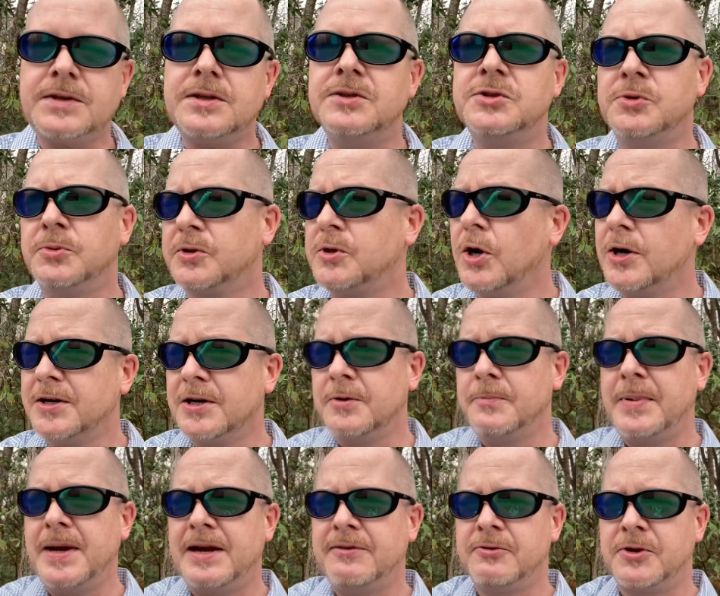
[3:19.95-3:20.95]
So with cognitive
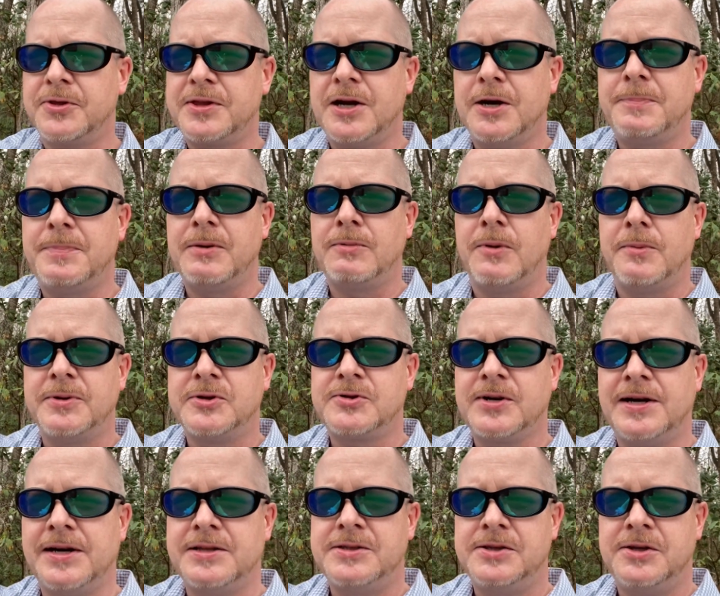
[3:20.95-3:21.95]
behavioral therapy, what we
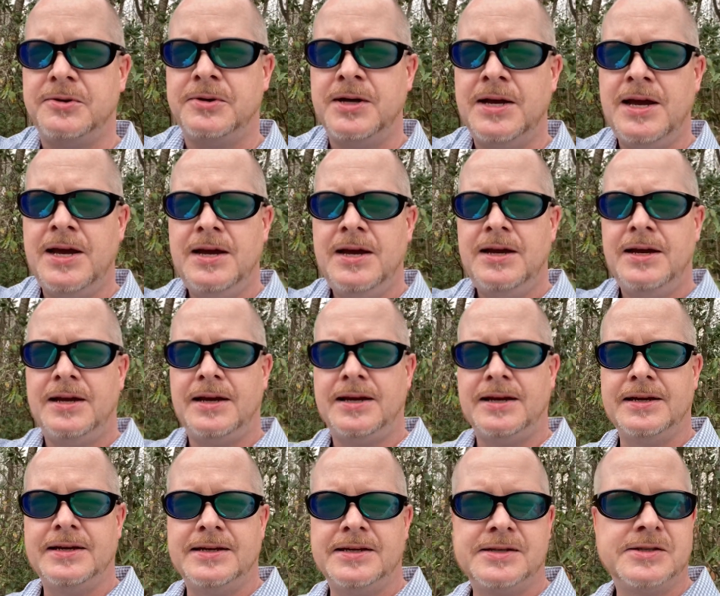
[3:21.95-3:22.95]
try to do
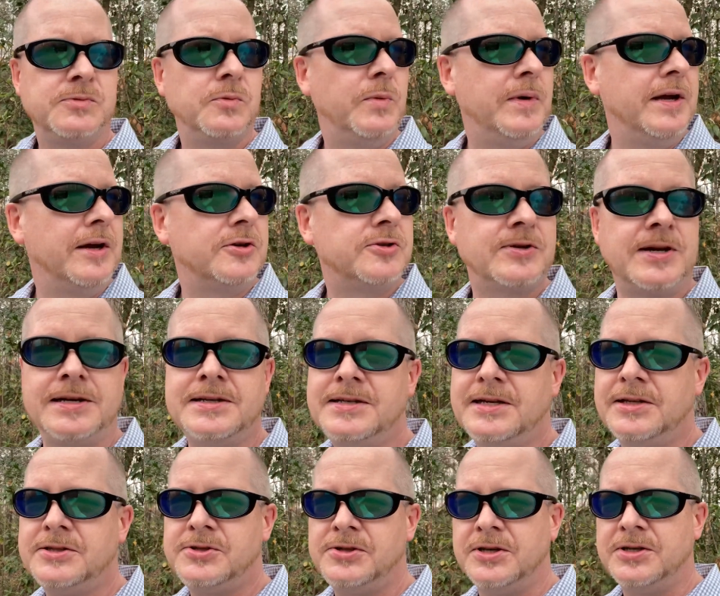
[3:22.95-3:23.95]
is we are trying to
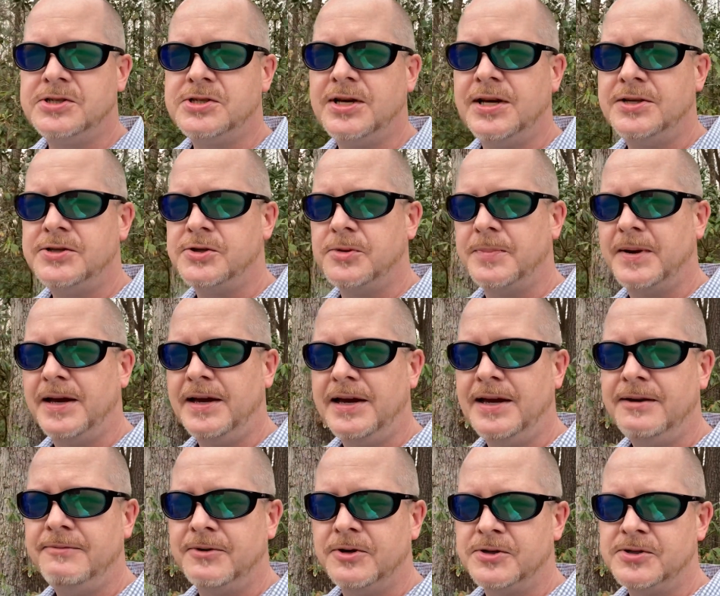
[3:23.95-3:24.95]
get you to change your
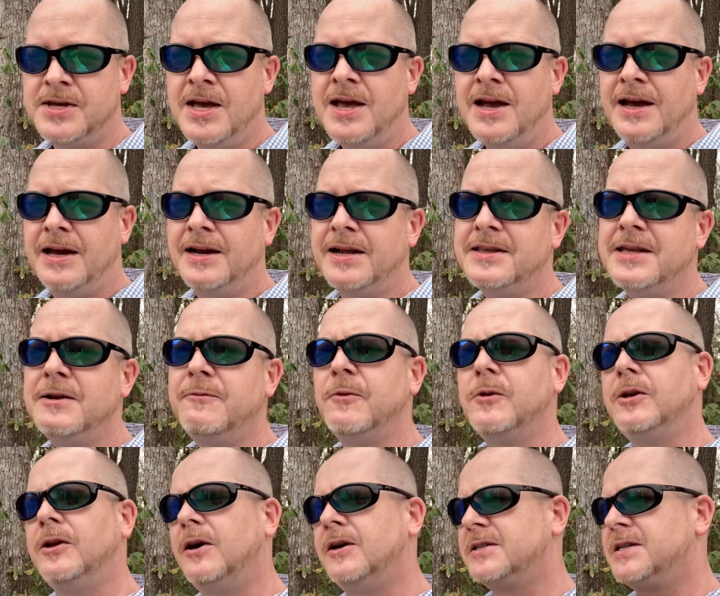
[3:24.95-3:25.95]
behaviors. And I think for
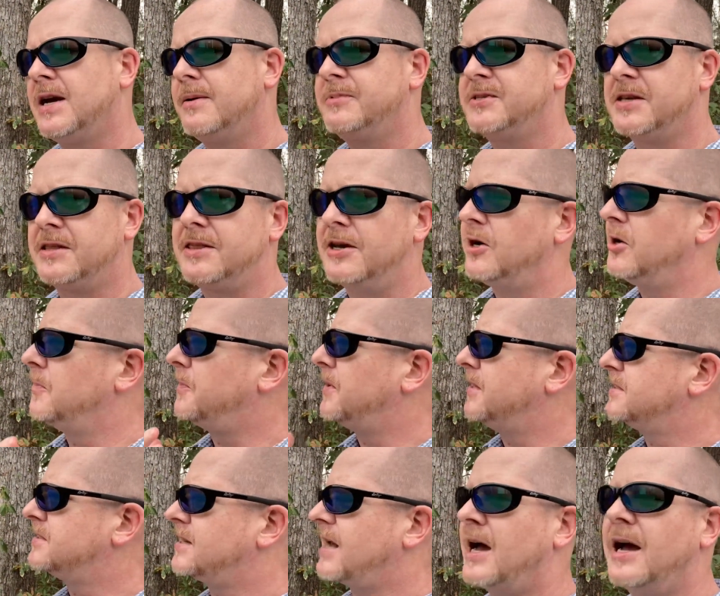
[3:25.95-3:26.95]
a long time as a
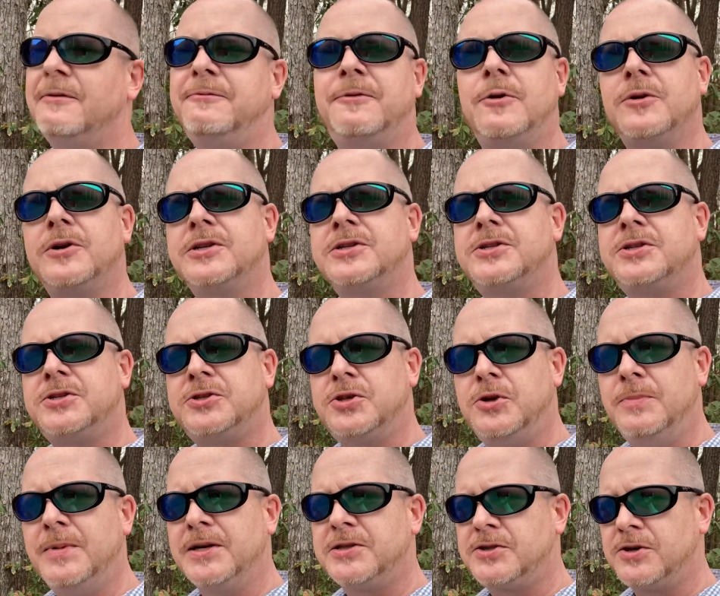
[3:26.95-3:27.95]
therapist, I focused
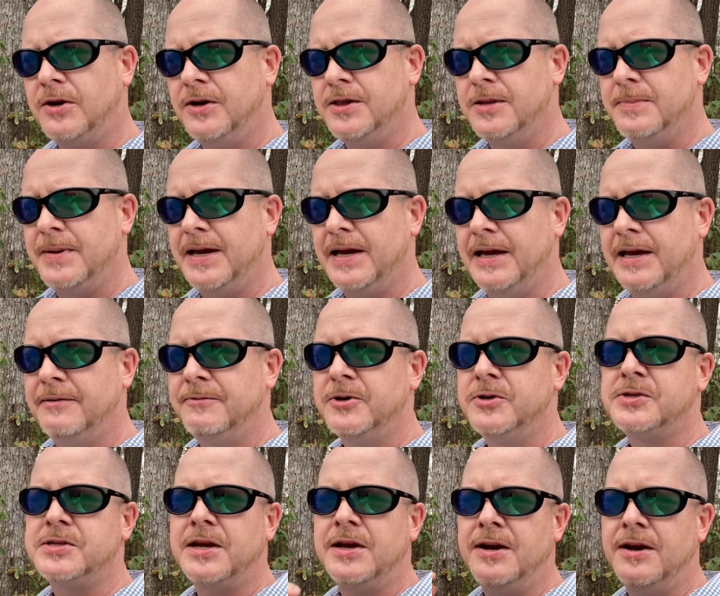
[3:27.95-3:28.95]
too much on the
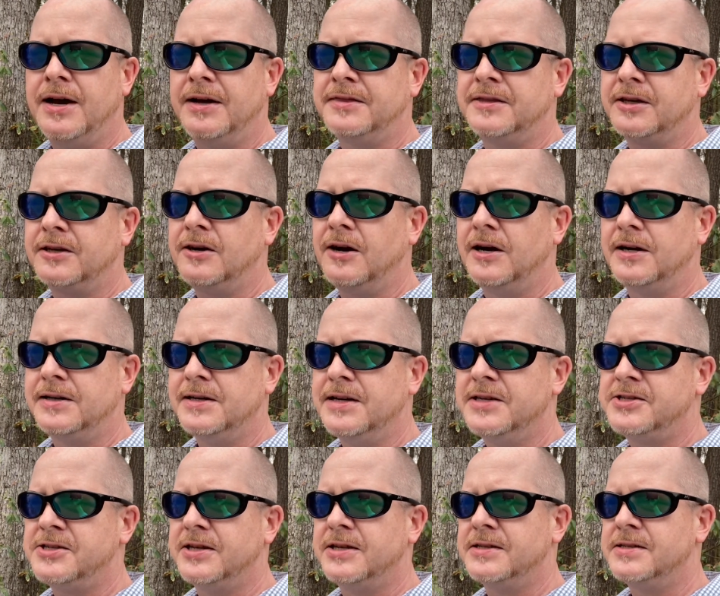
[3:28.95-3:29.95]
behaviors and not the
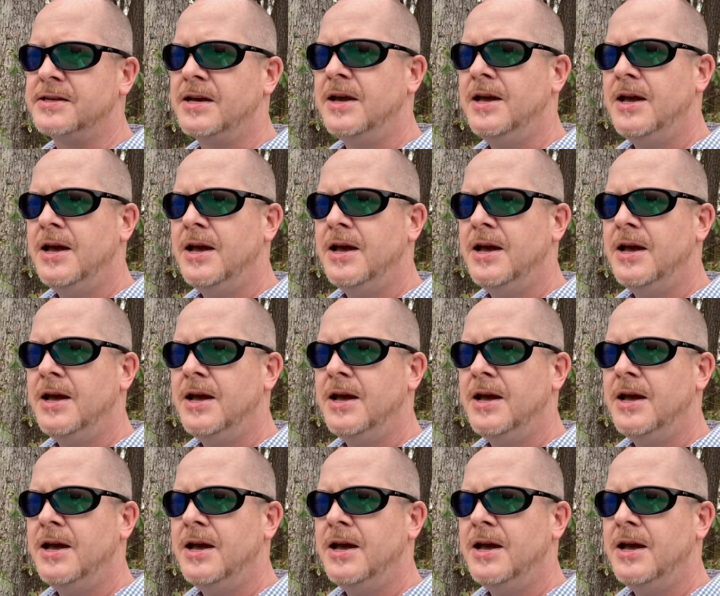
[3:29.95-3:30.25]
cognitions.